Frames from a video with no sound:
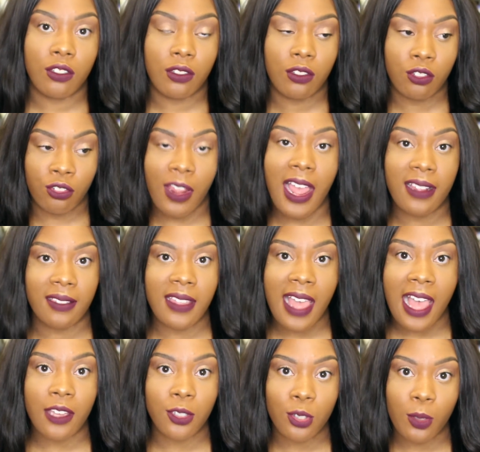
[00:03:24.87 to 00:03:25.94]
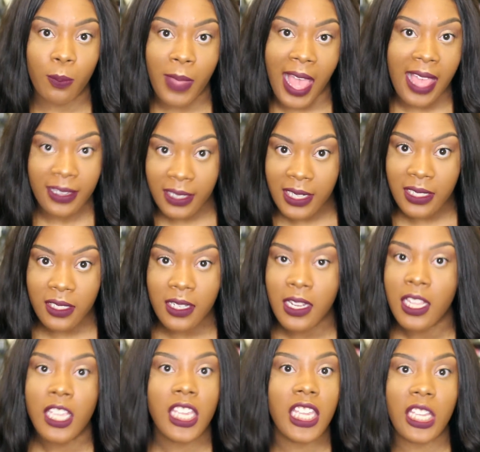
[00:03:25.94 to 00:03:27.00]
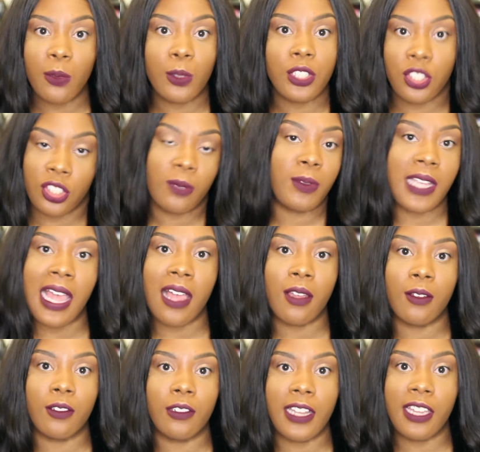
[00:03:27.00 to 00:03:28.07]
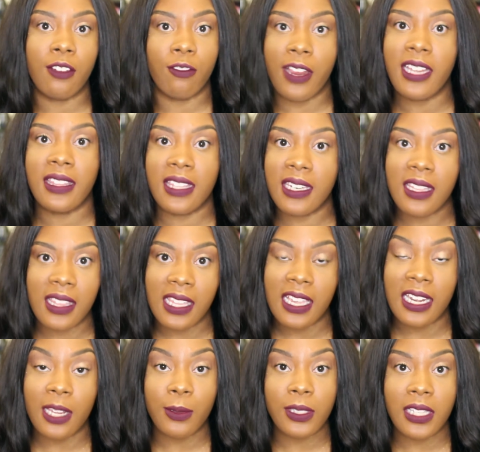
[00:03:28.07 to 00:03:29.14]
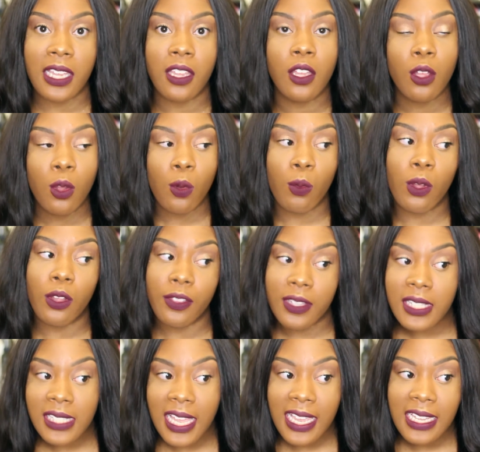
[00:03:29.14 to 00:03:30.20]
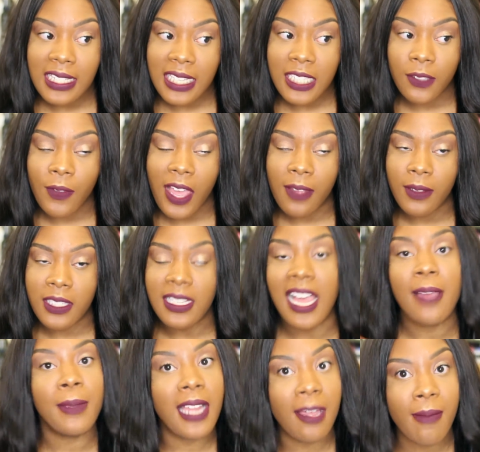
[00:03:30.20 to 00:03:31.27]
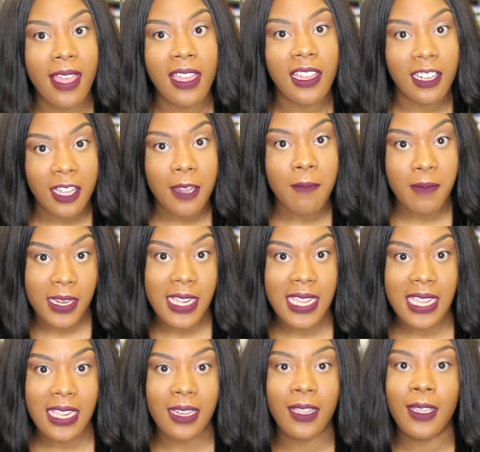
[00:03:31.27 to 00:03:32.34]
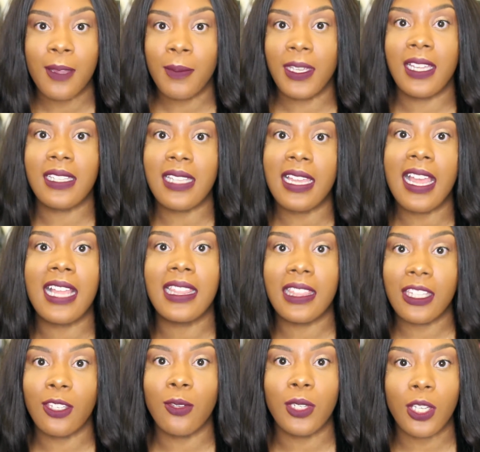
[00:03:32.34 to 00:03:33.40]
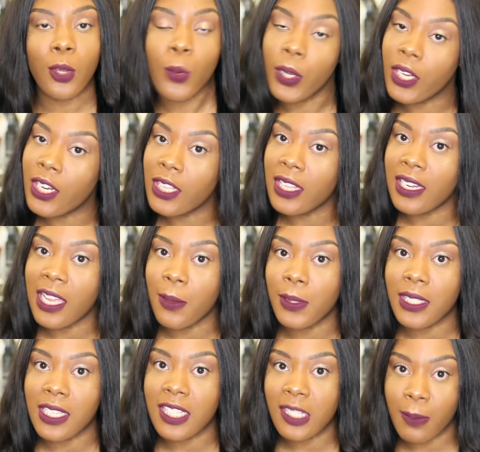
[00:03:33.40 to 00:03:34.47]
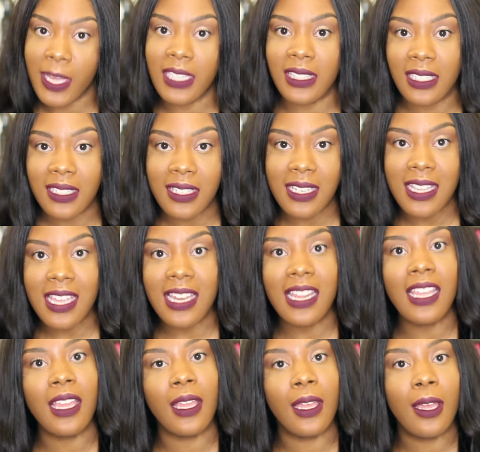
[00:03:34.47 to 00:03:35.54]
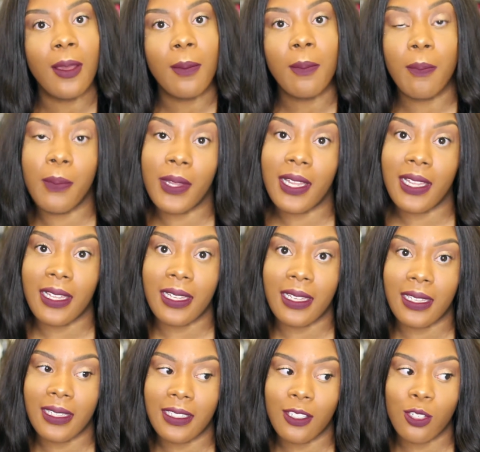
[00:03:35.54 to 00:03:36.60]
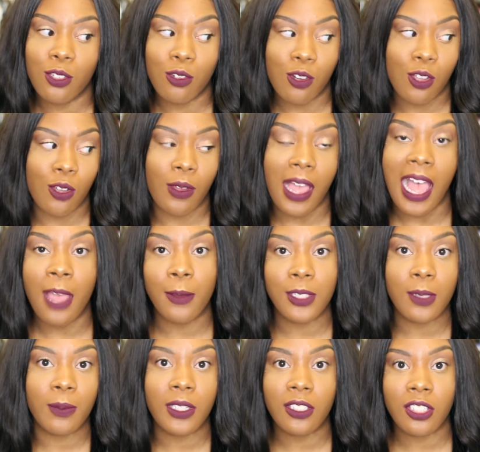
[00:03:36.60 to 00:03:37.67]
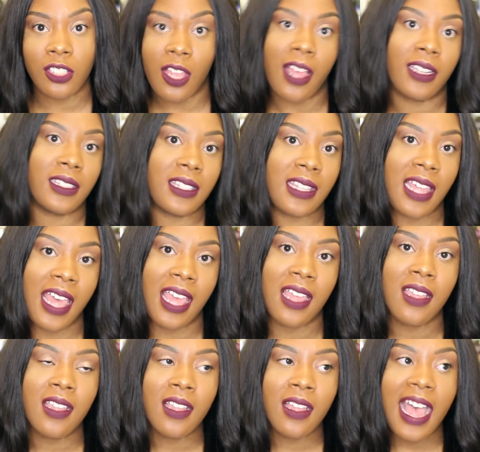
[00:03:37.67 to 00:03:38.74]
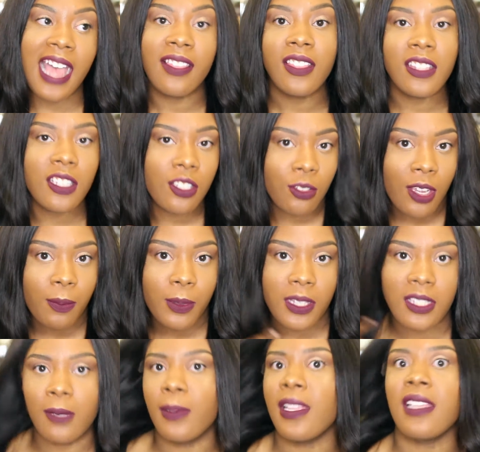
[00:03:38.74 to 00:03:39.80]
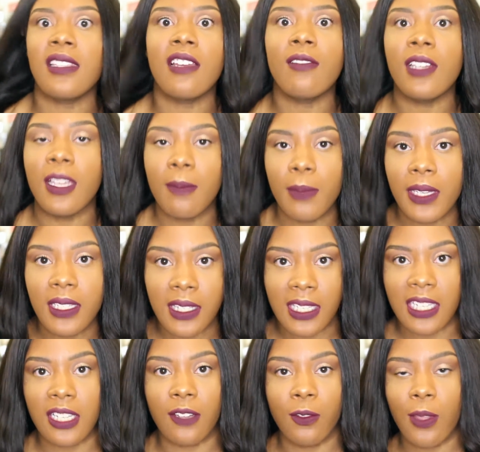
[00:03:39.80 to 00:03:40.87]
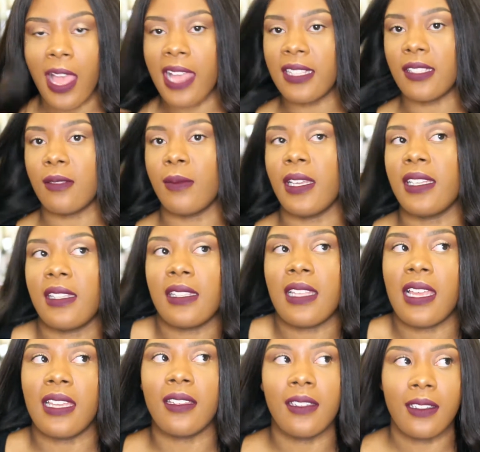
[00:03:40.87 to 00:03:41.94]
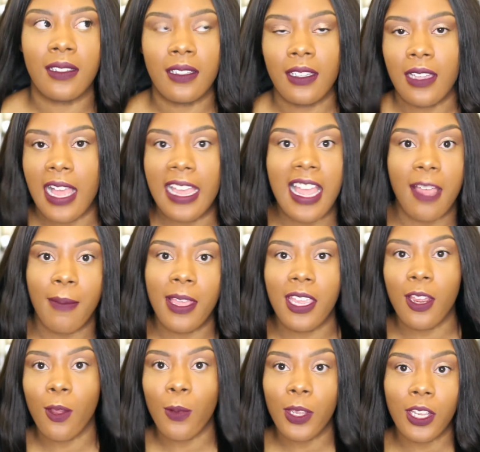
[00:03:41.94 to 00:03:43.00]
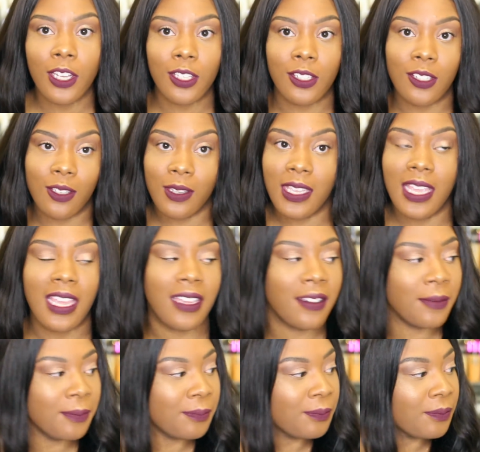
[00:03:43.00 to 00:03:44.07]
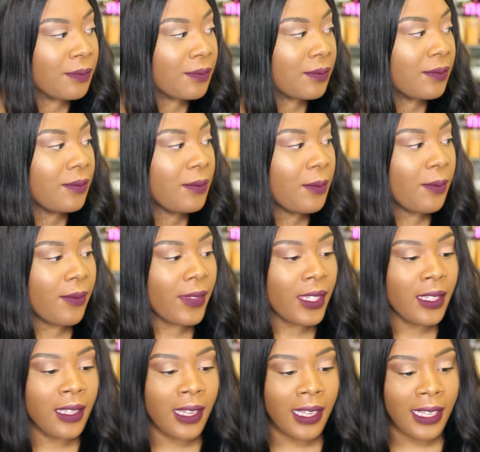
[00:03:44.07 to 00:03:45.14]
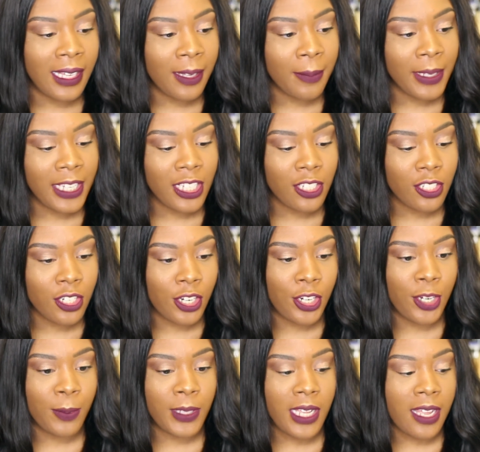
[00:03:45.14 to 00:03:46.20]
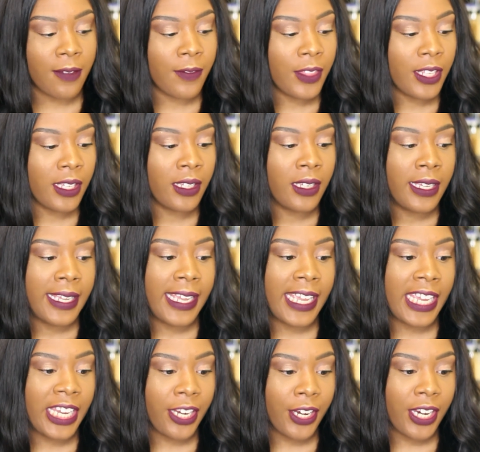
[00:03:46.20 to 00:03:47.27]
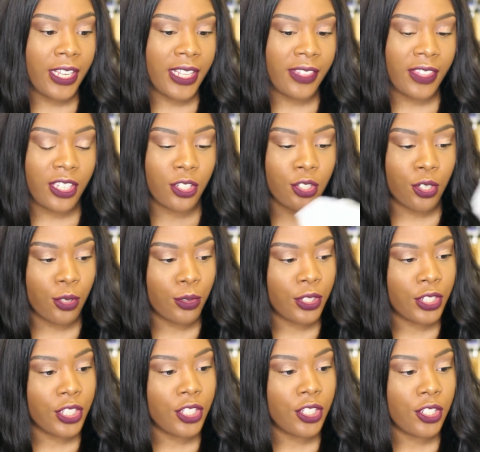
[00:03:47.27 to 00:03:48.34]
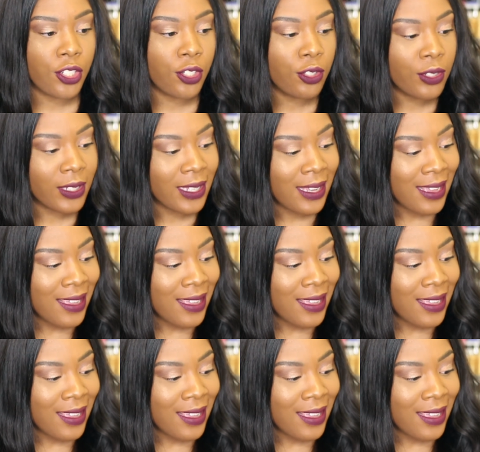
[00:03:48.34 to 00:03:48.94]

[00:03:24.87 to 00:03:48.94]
tracked the actual package, it was shipped out like right then and there, and I was like, well, on the site it says 5 days. I mean, I'm not gonna complain because I got the unit quicker than I was expecting to get it, but you know, I was a bit shocked at the discrepancy. But that's not really a big deal if you ask me. It's like I got my hair quicker, so yeah. In terms of the carrier that they chose to use,